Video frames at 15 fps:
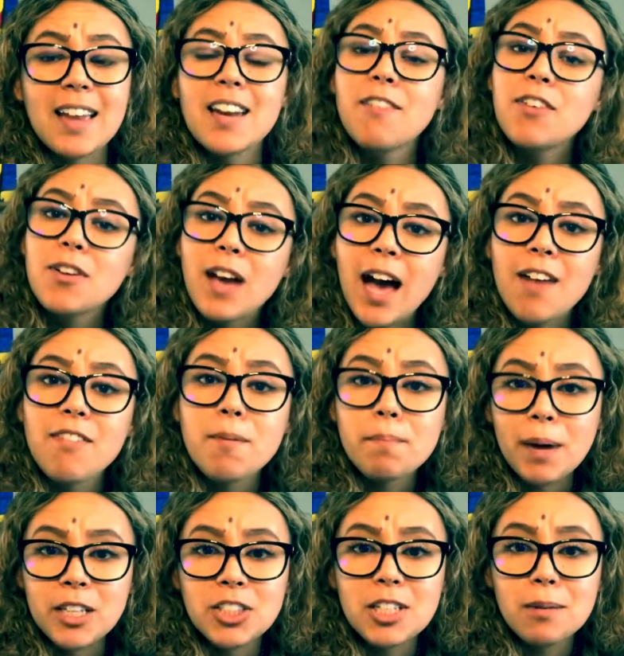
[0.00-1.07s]
And if you haven't
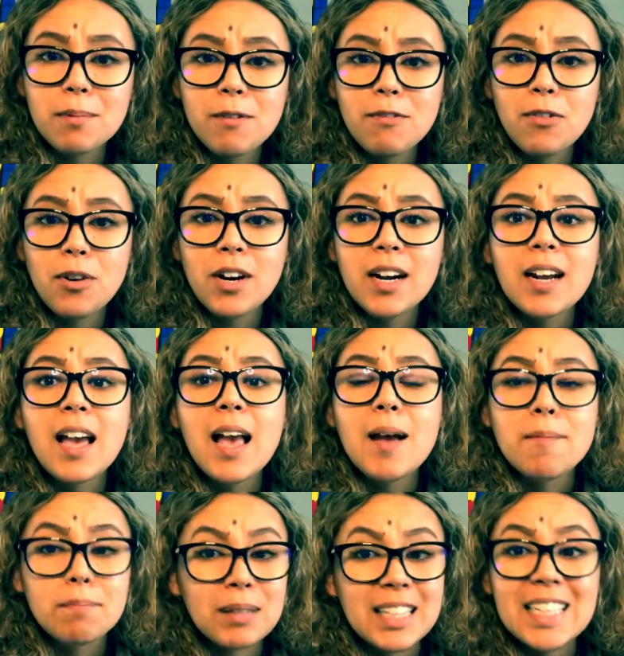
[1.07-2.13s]
budgeted before,
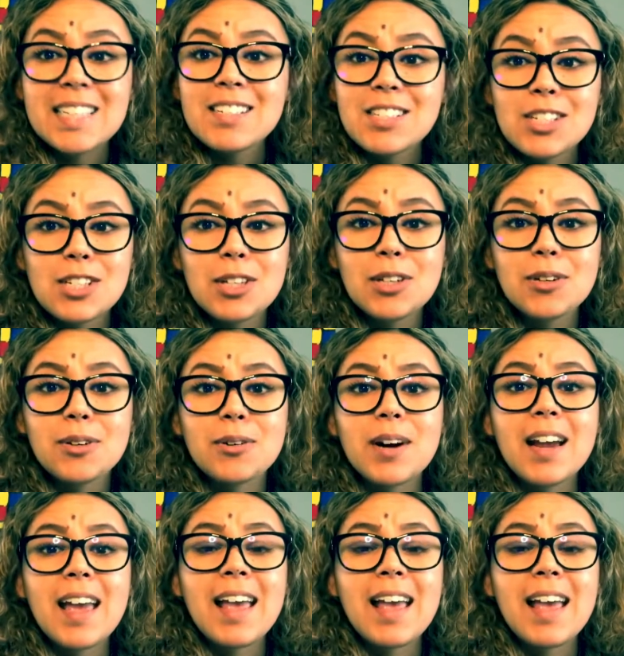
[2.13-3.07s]
please do.